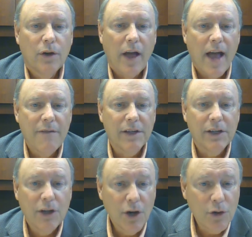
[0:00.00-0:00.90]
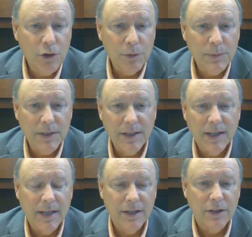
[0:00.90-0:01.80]
having go groups
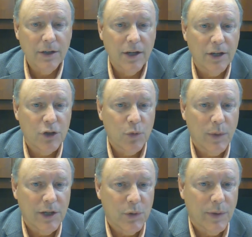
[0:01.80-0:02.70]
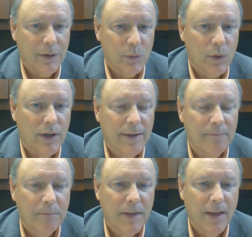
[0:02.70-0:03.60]
again in, in
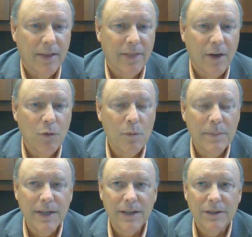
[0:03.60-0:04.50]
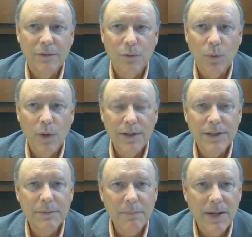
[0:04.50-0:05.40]
2021, and they will meet
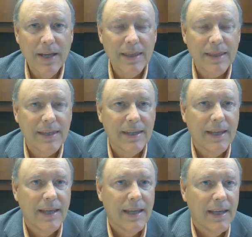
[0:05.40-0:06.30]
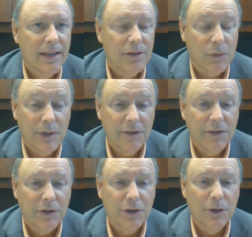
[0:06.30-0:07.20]
once a month. Three
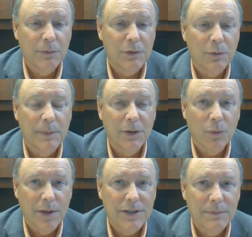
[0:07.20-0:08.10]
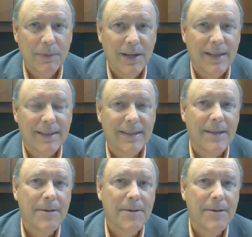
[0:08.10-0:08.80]
different groups will meet once a month